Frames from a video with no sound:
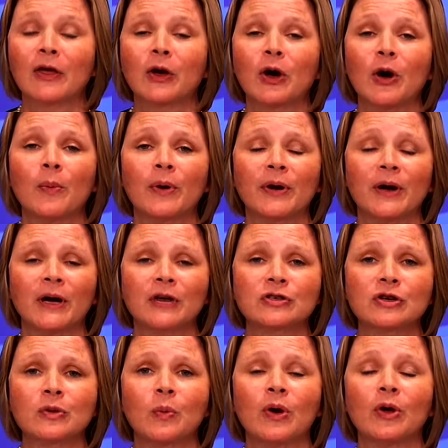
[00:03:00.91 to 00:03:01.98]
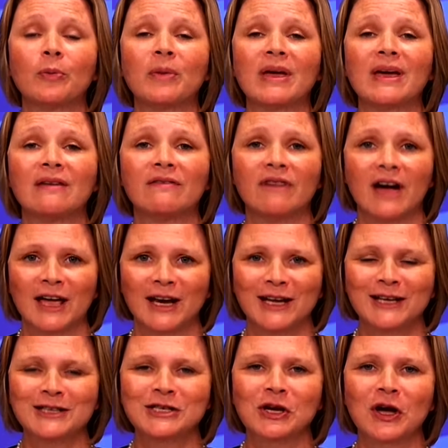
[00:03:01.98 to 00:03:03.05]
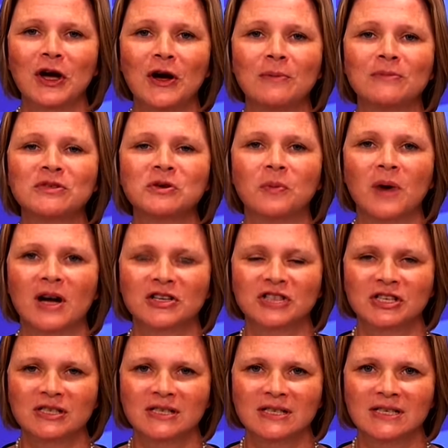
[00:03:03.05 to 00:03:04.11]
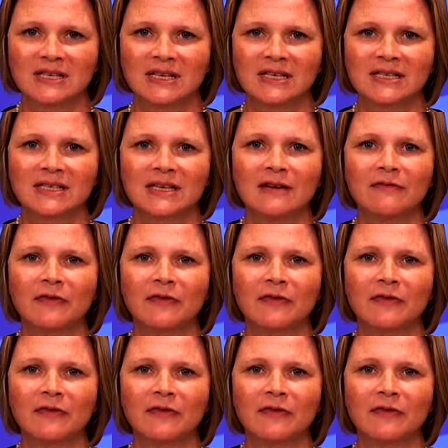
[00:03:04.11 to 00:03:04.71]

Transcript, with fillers: The Co 100 will be invited to come to Washington, D.C.